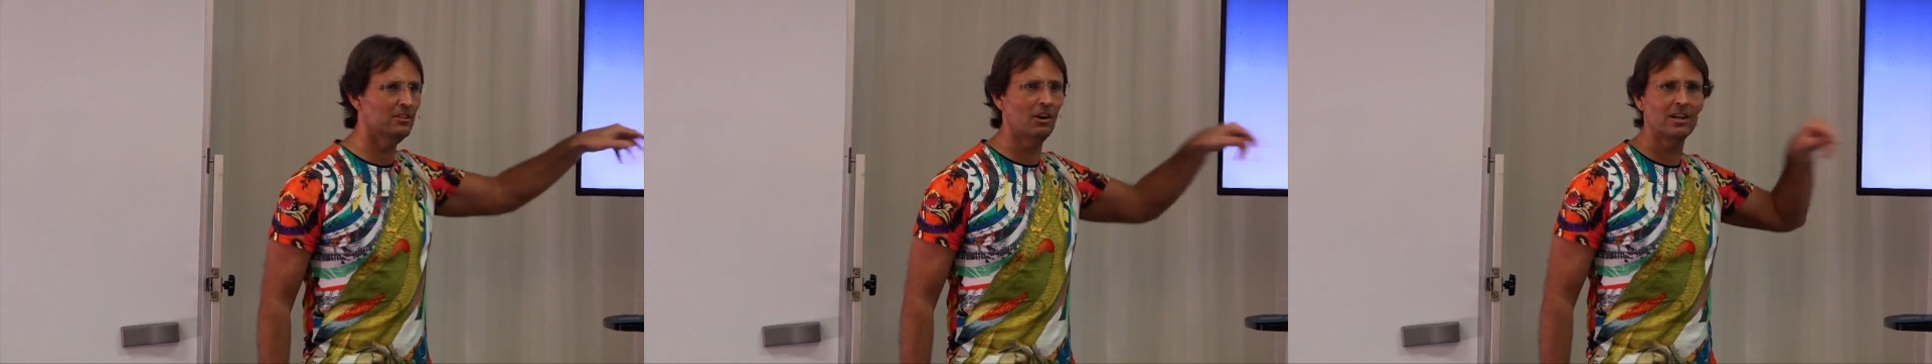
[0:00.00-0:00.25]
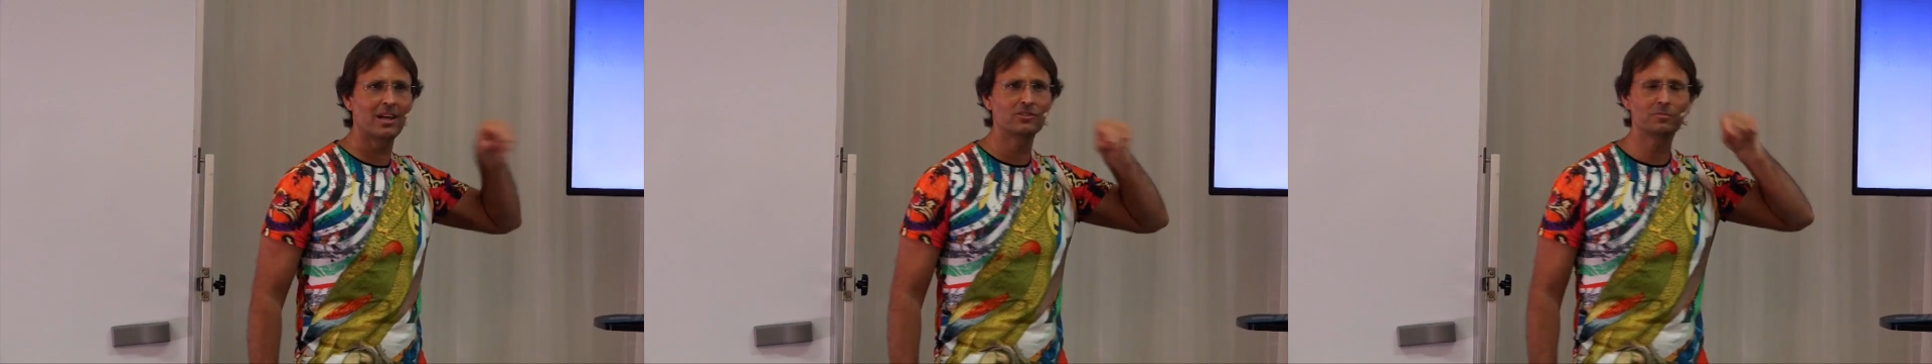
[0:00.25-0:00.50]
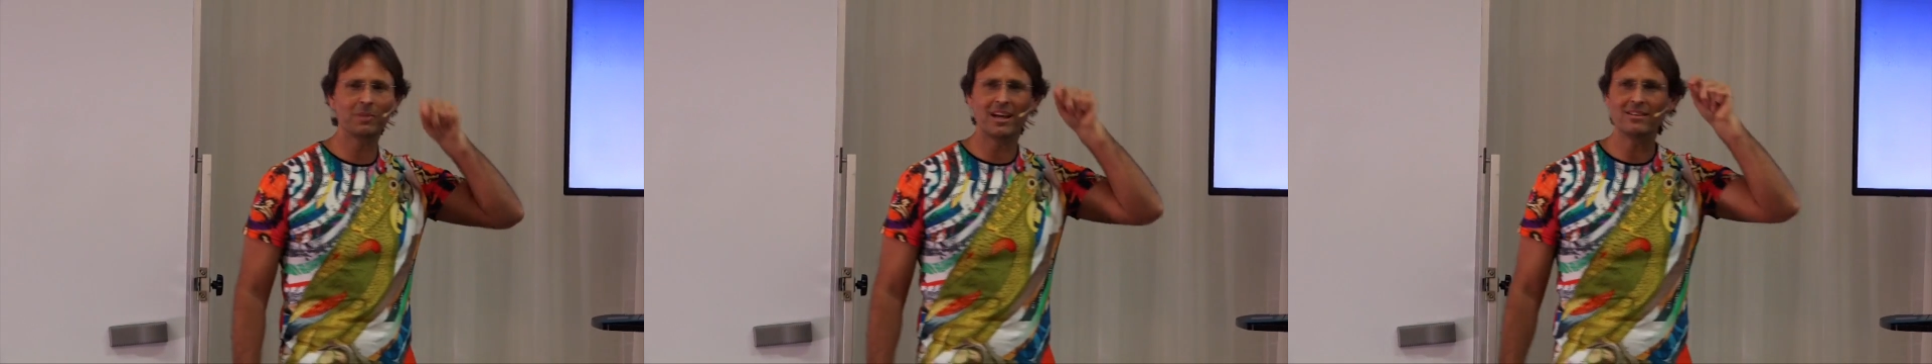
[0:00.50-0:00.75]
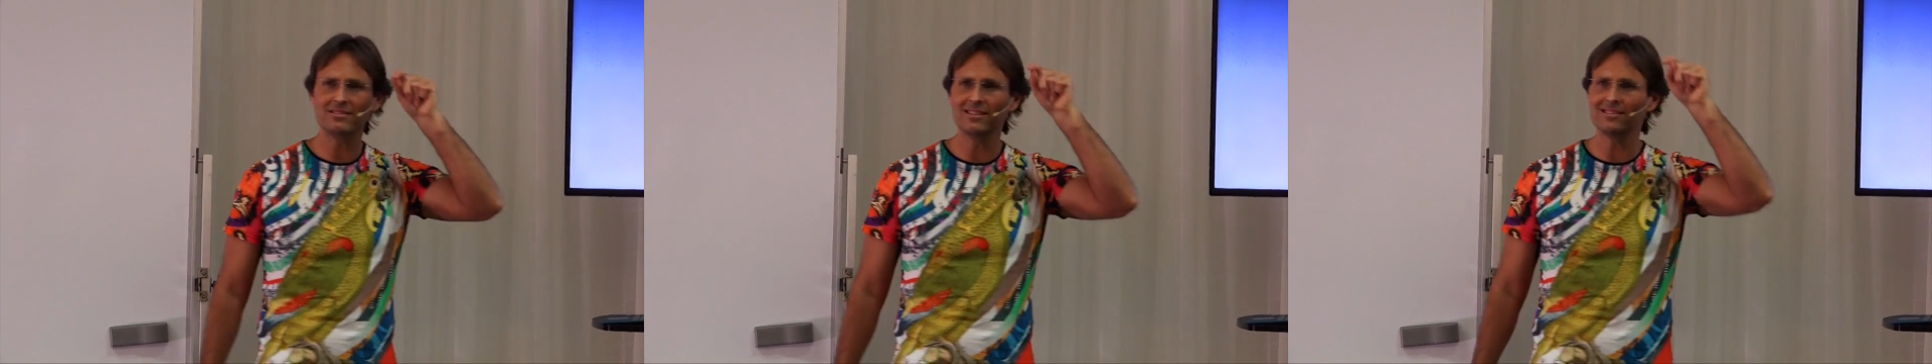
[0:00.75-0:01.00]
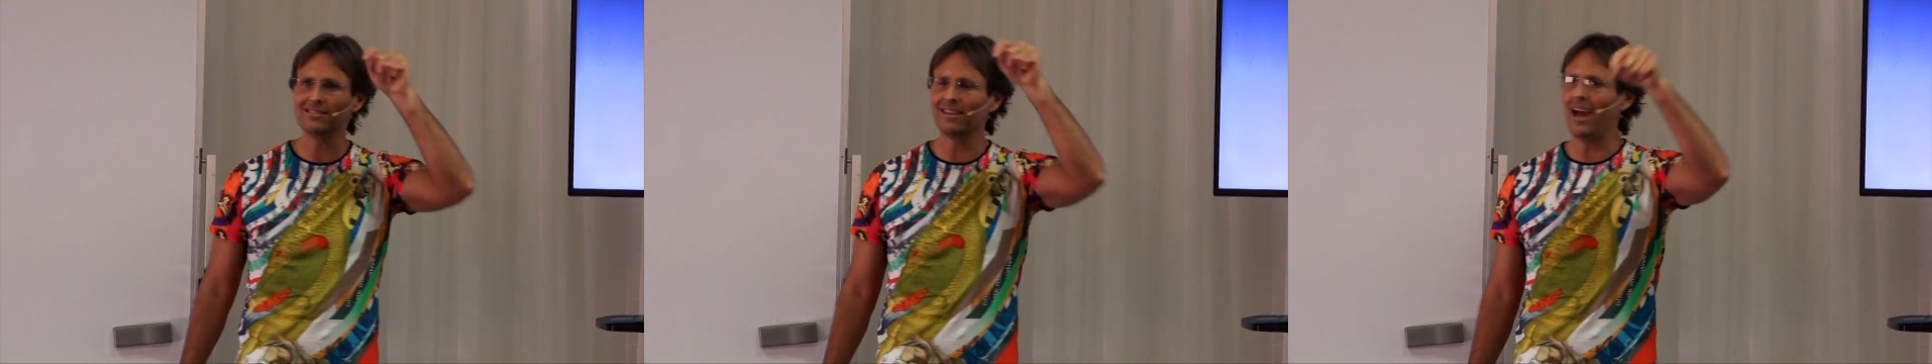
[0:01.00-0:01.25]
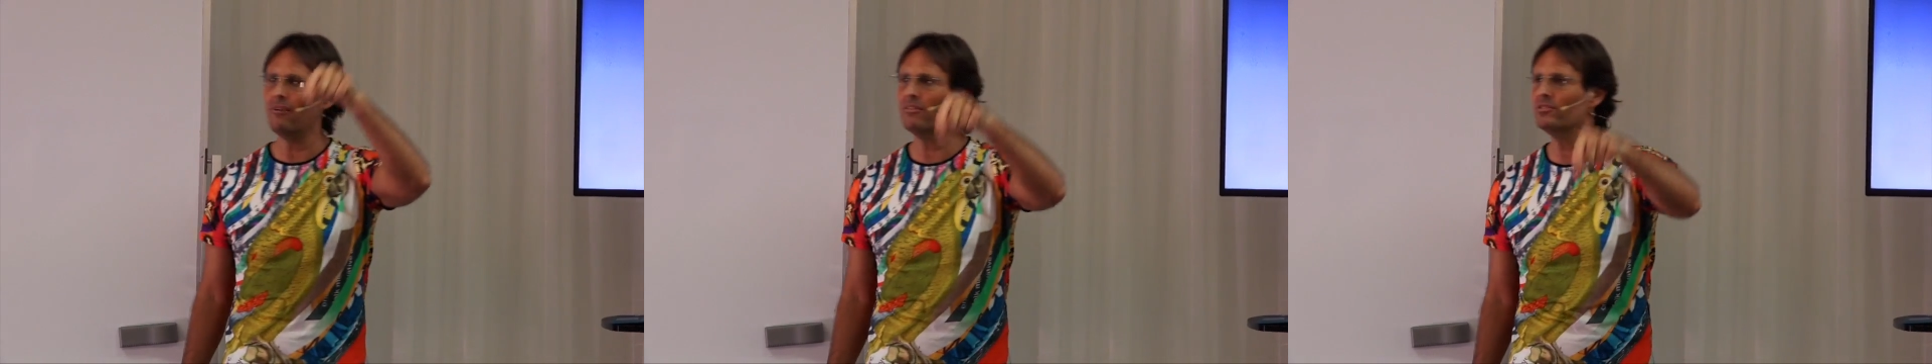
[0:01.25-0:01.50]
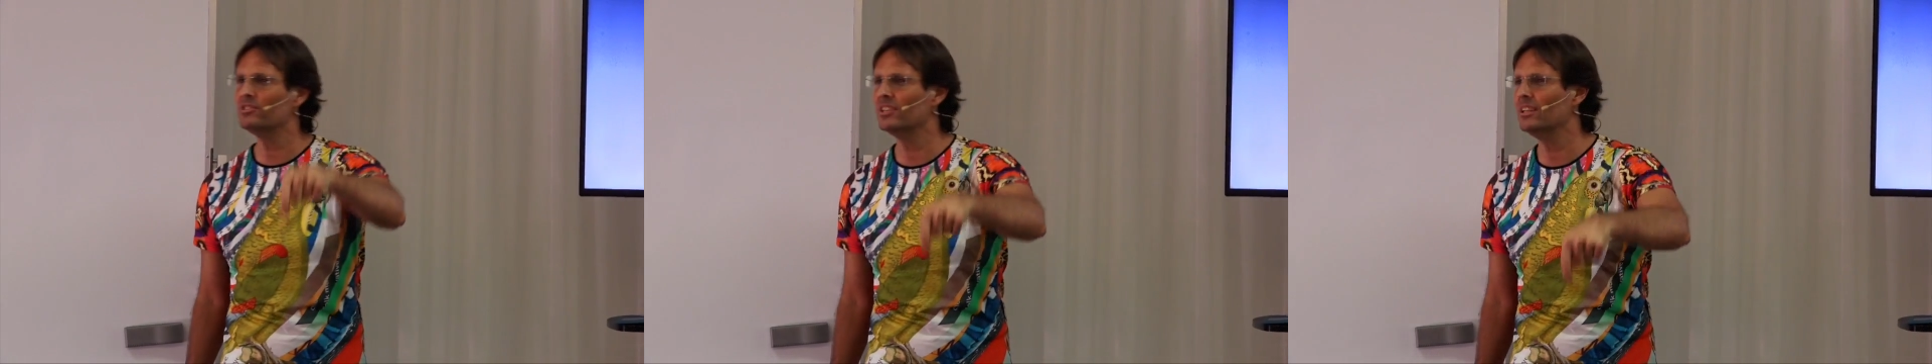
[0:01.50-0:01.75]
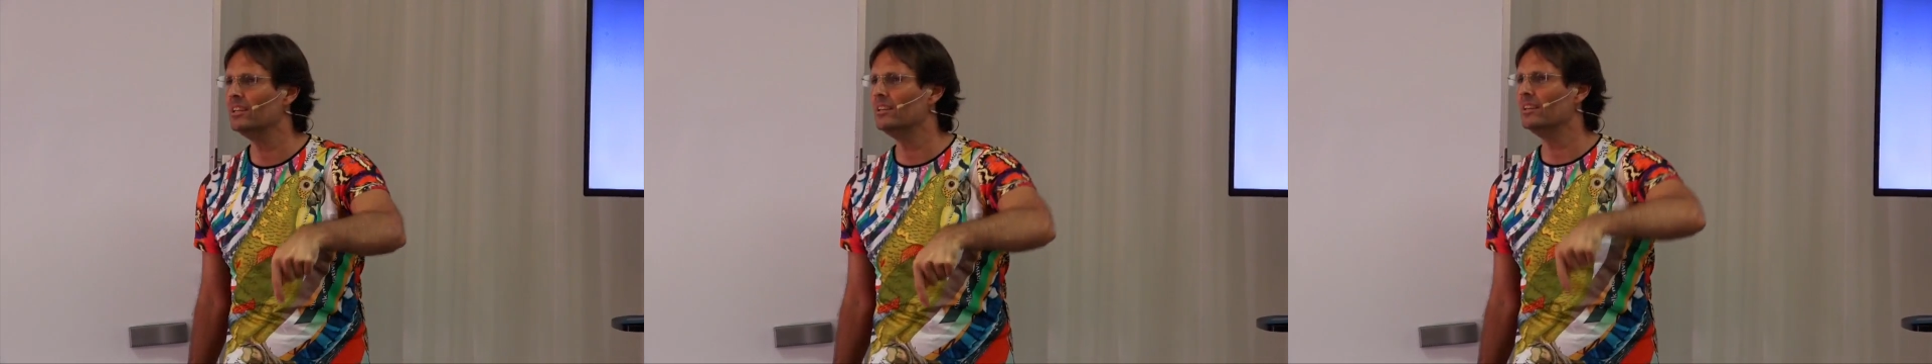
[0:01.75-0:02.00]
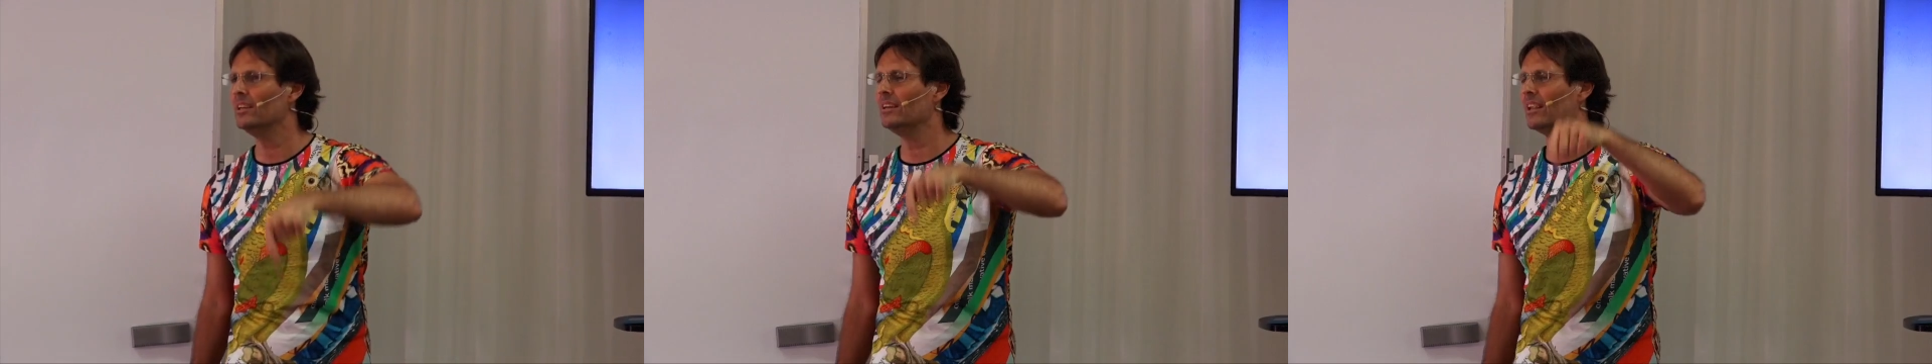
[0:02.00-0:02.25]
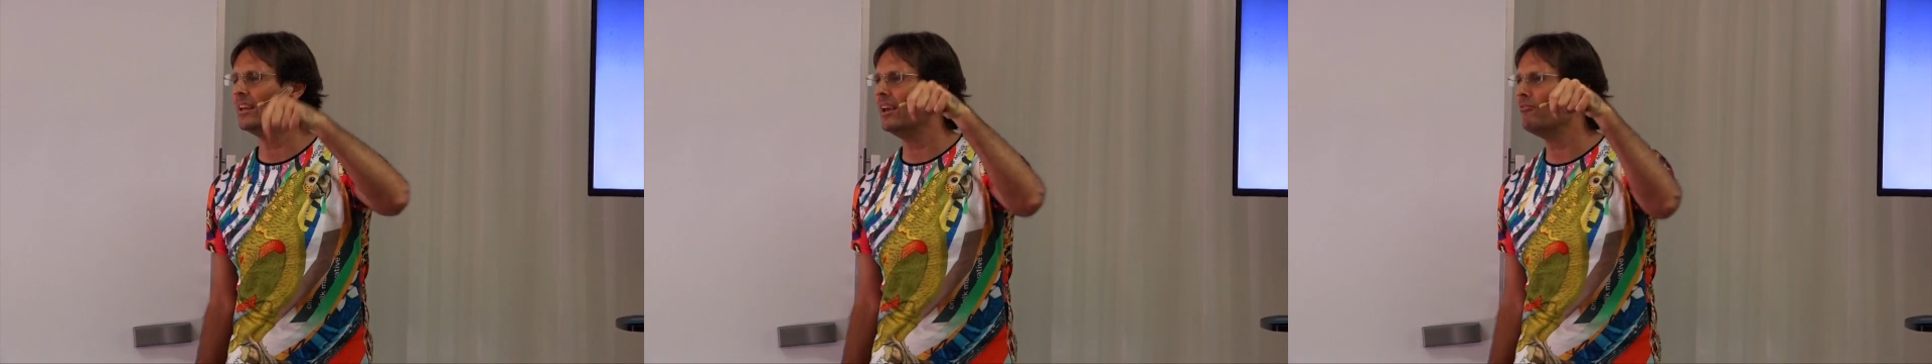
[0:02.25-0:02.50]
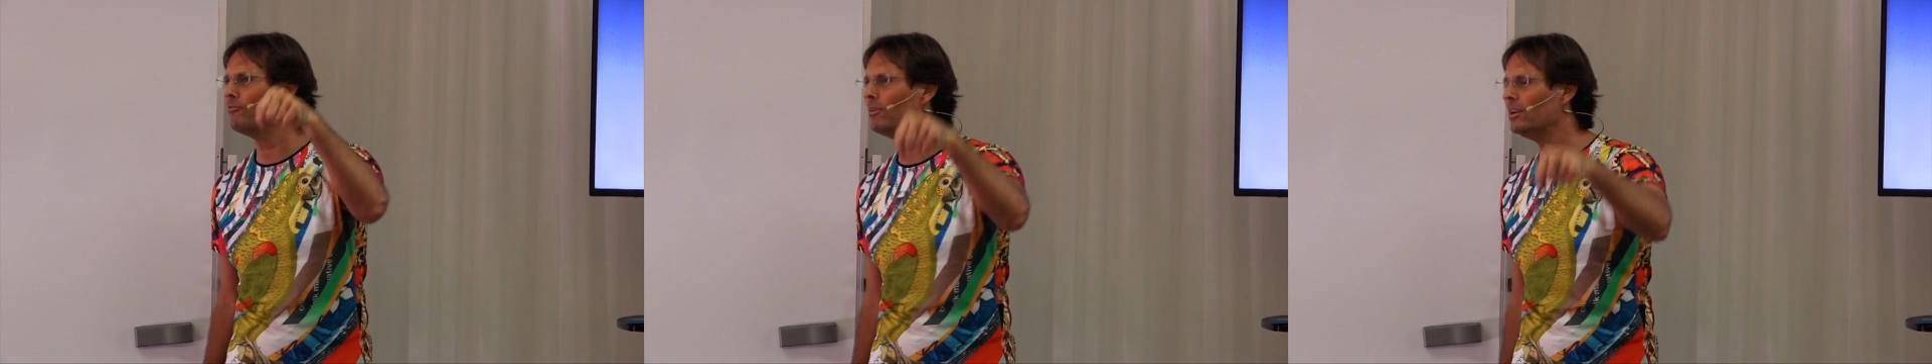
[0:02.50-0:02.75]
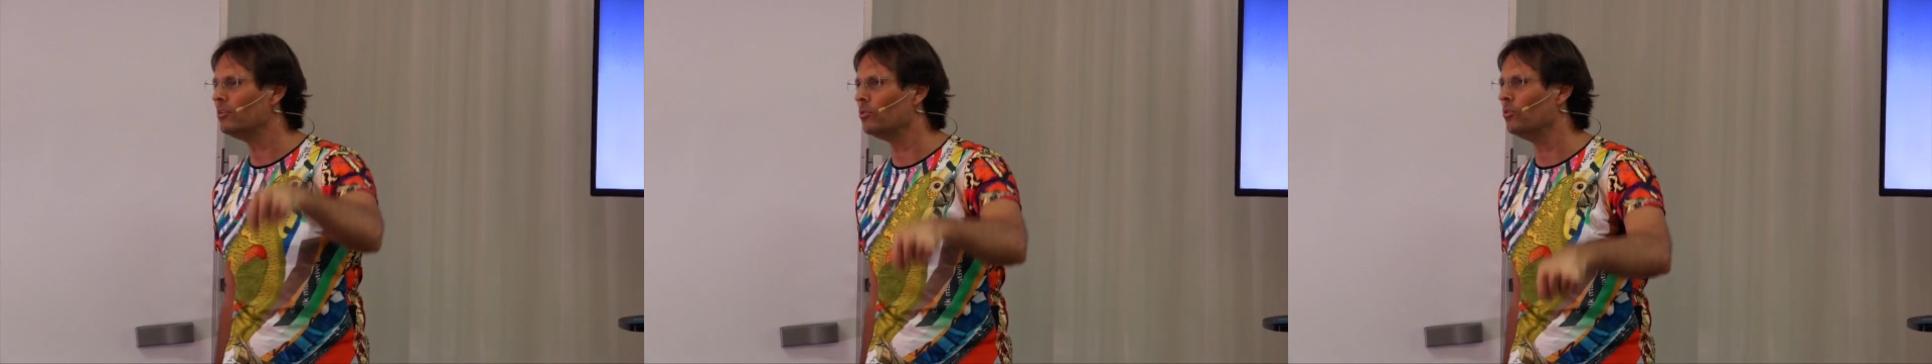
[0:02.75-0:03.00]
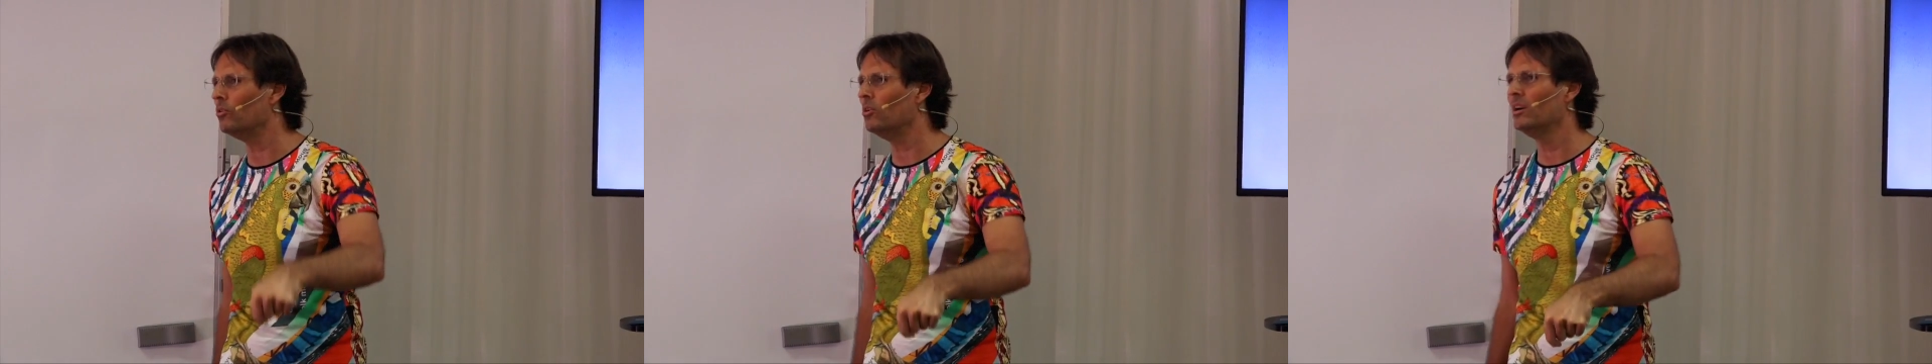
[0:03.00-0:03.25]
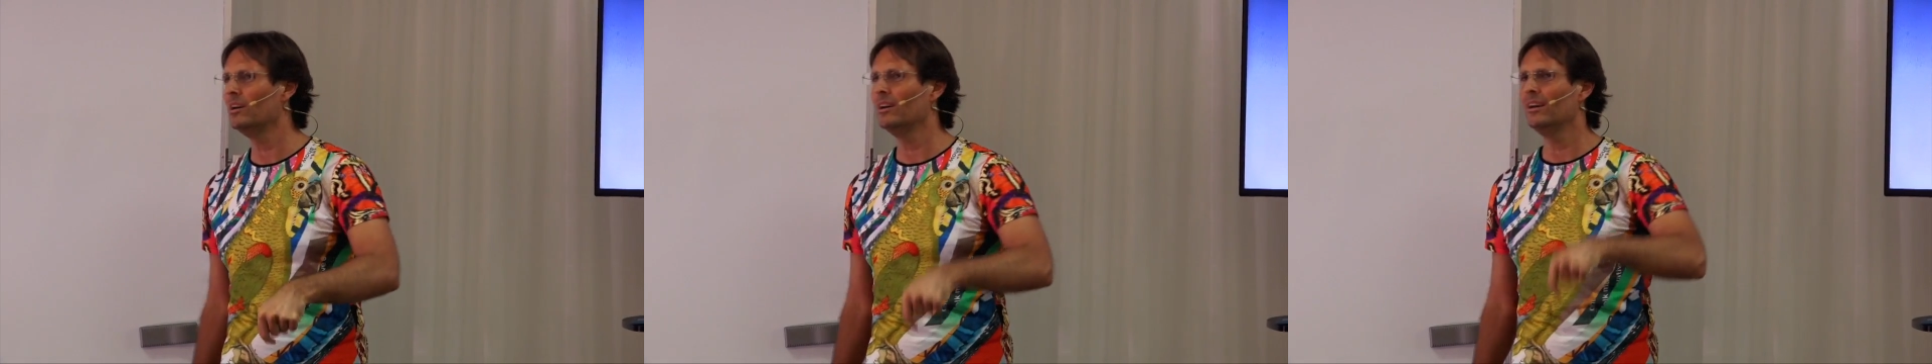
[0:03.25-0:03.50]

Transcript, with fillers: God has placed this guarantee in every law